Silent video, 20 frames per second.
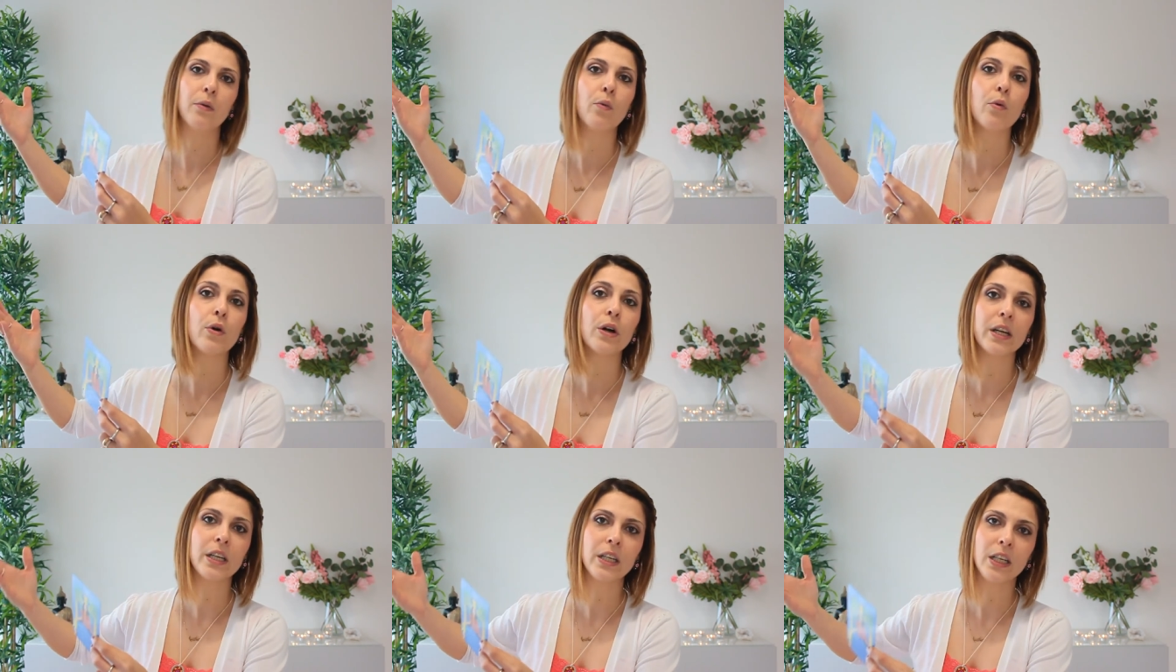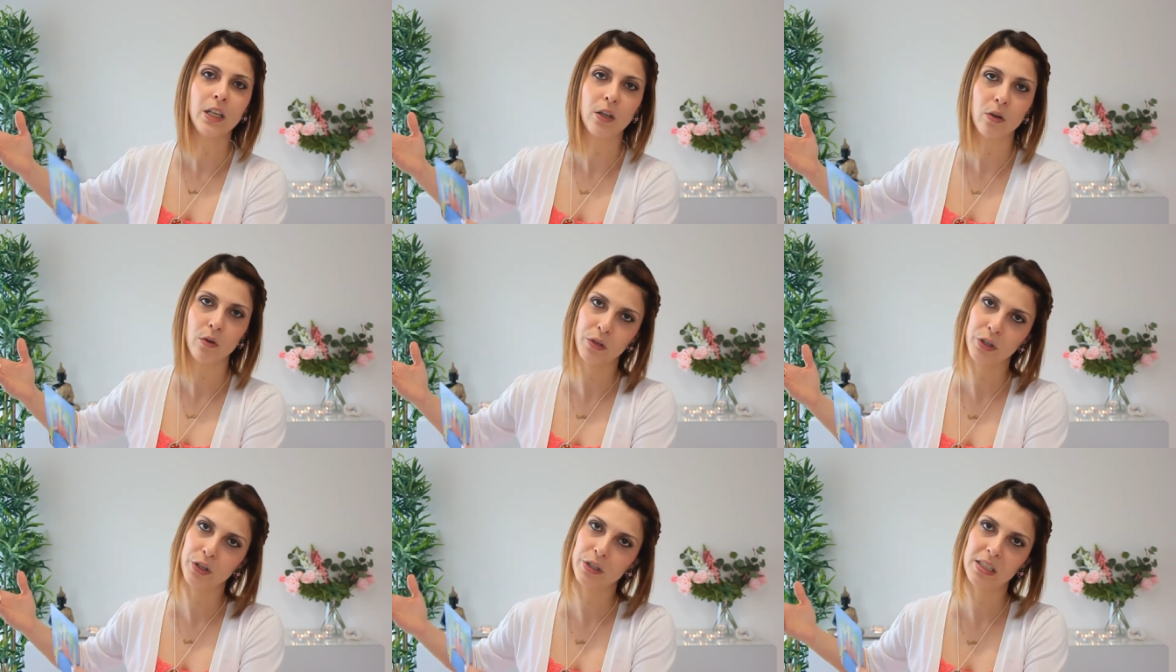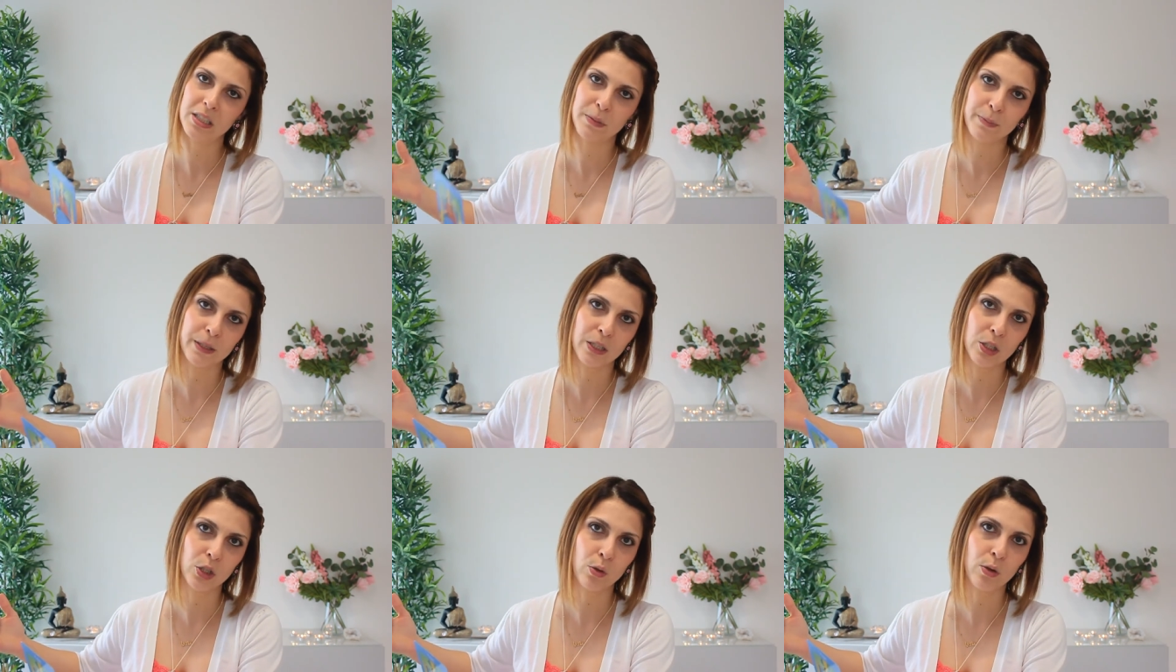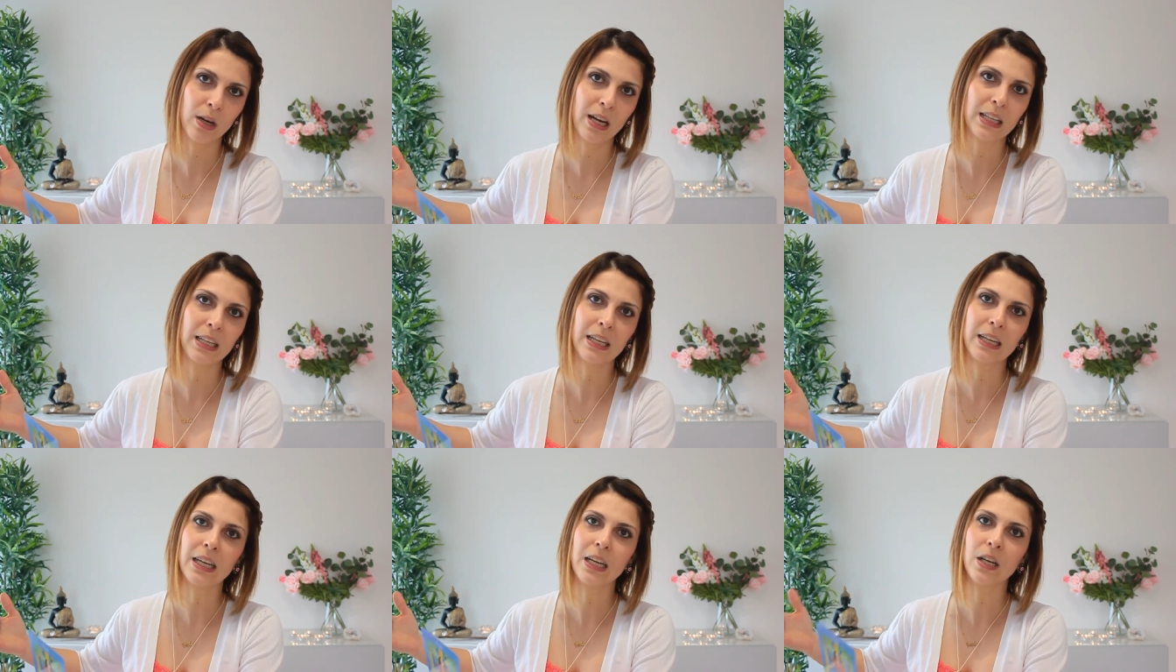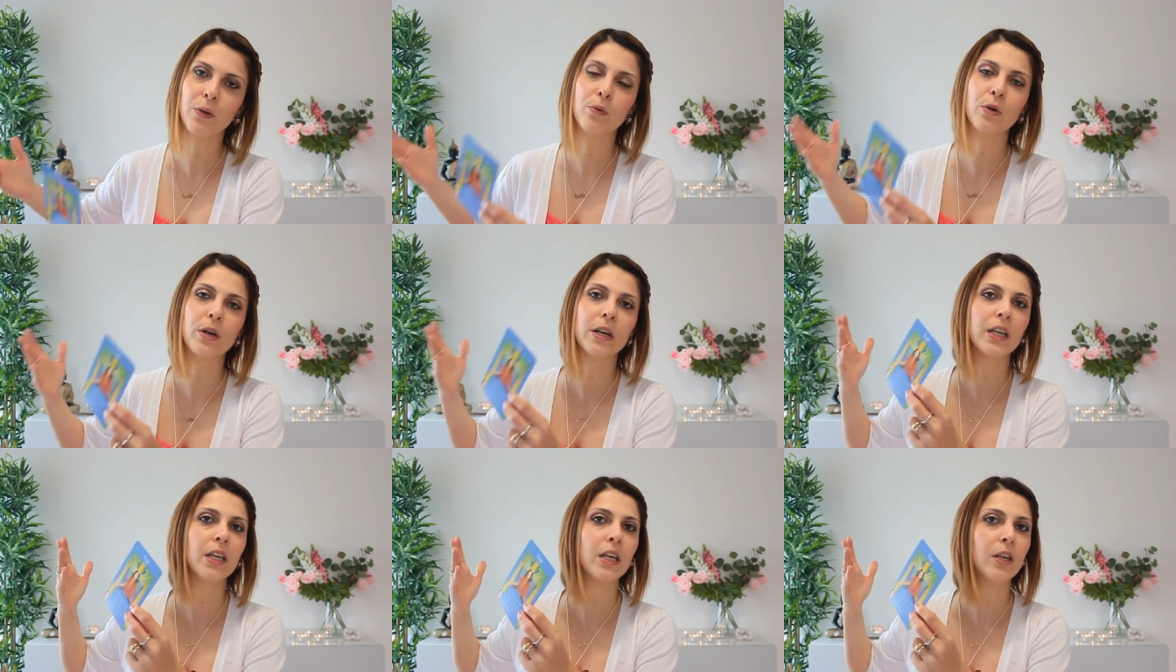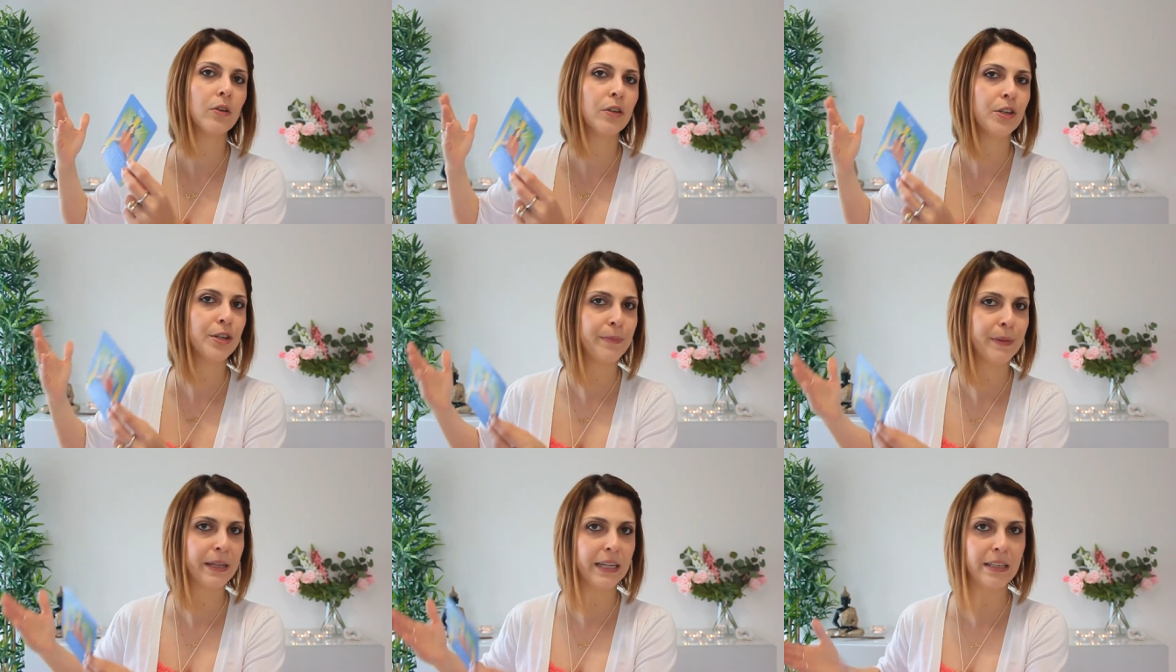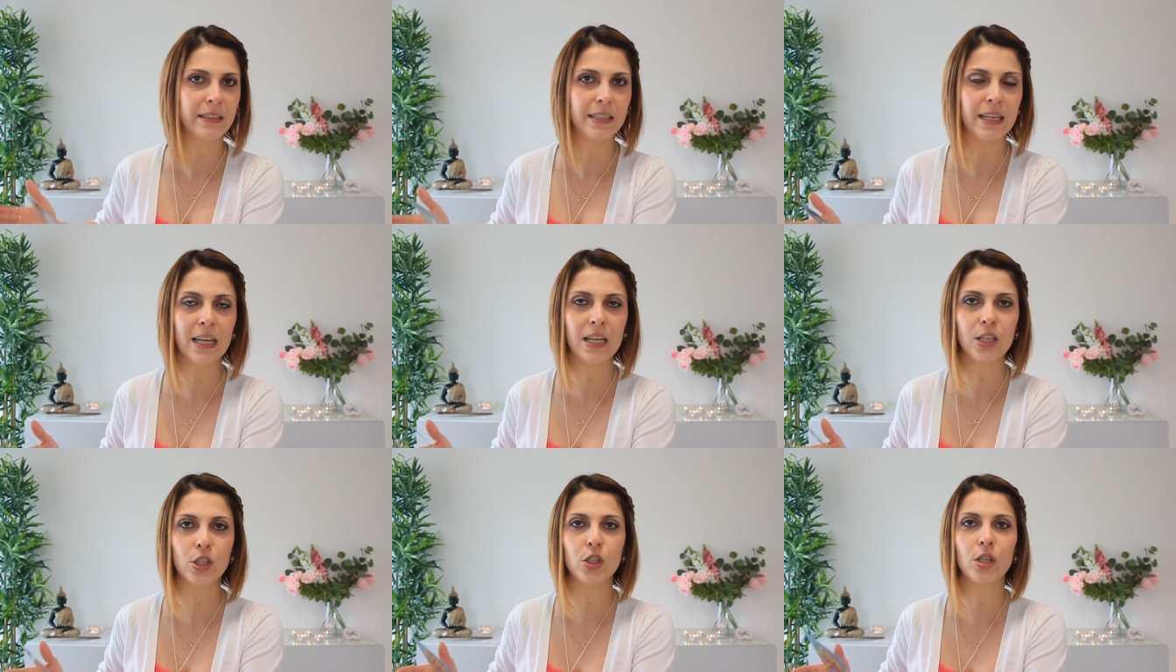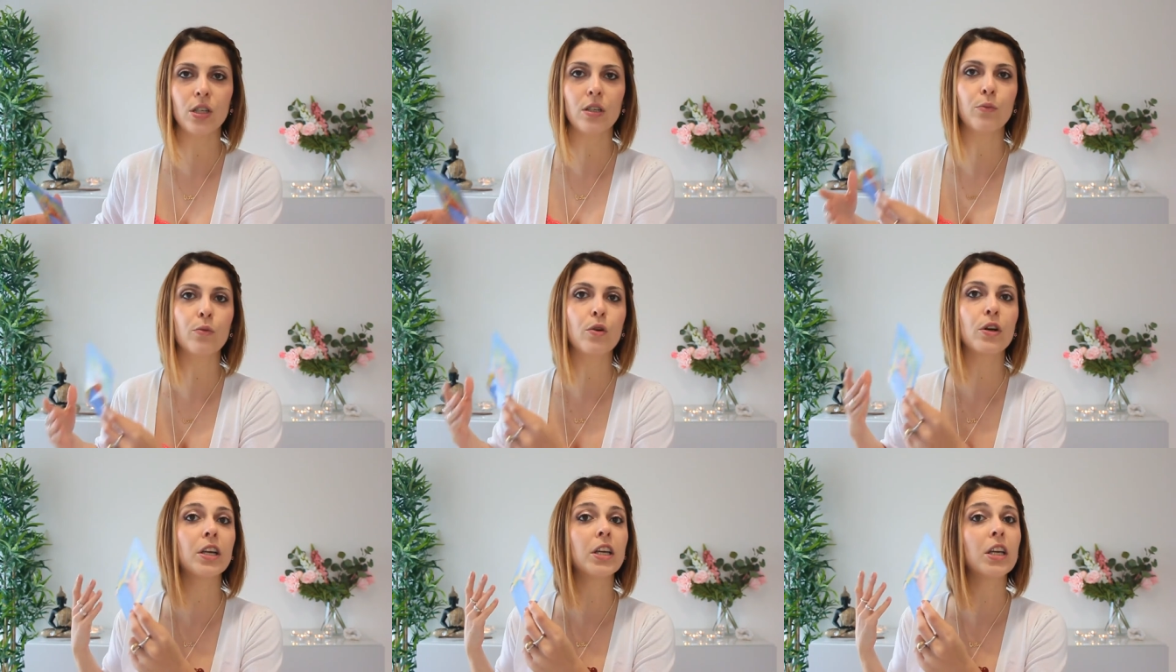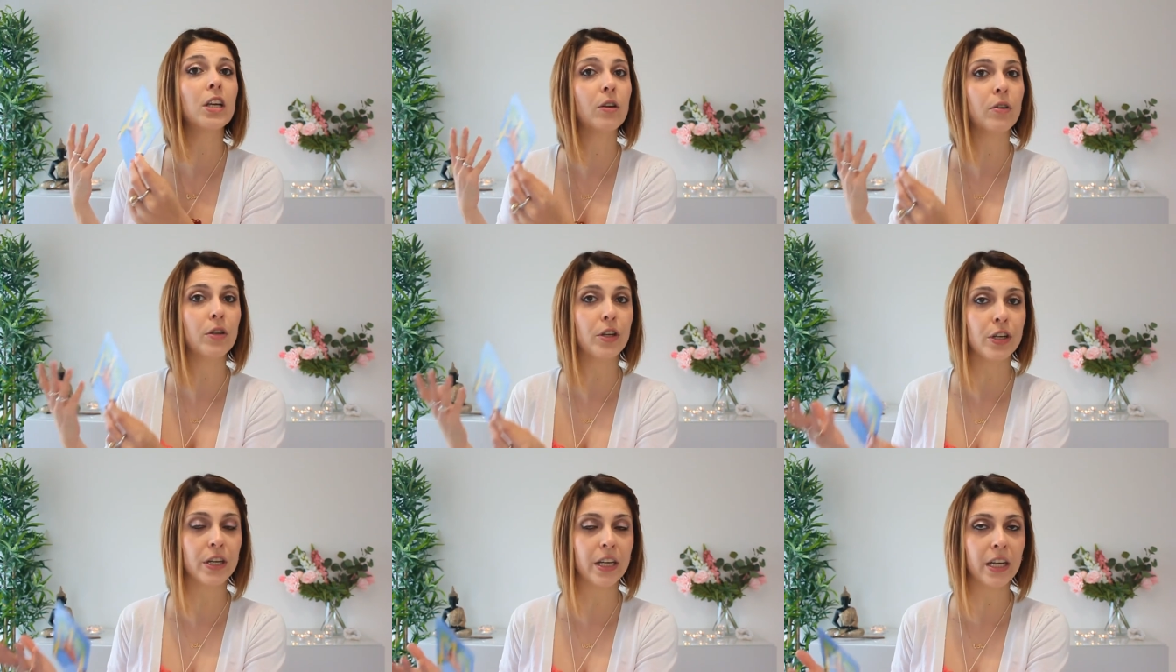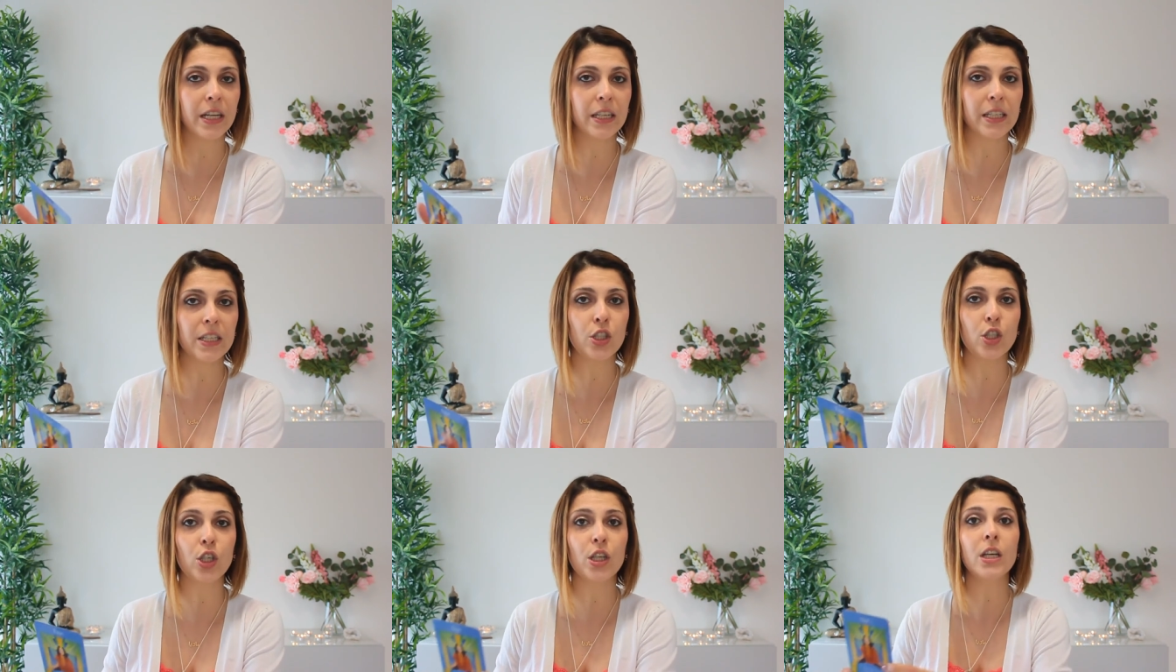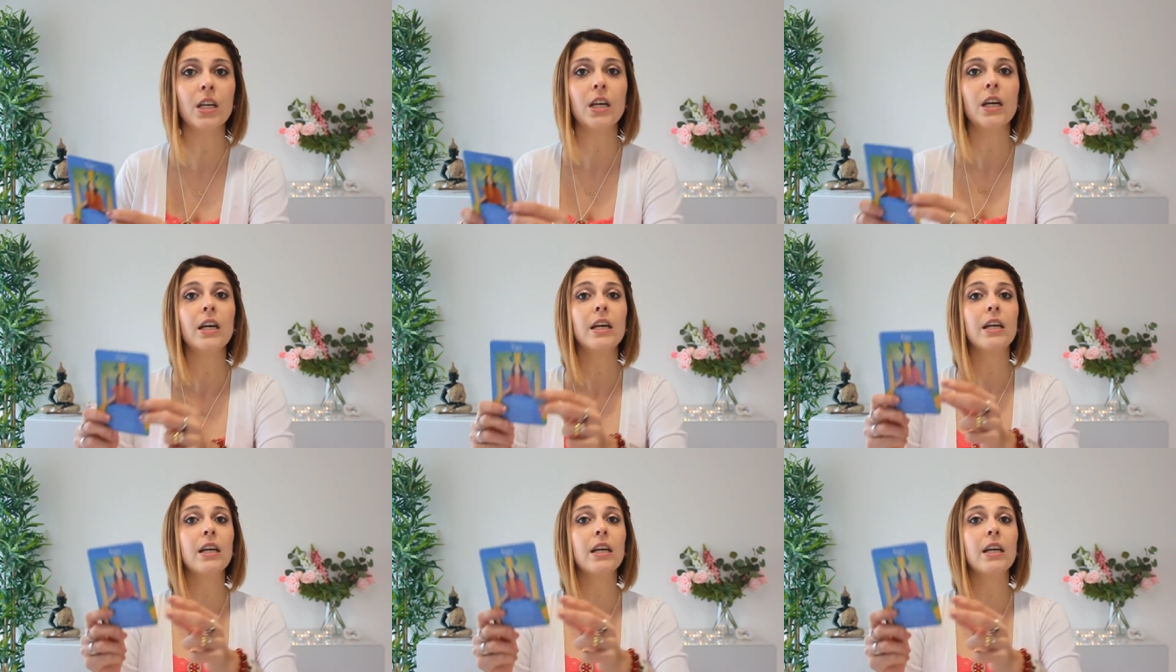working on your spirituality, working on your meditation, working on your energy.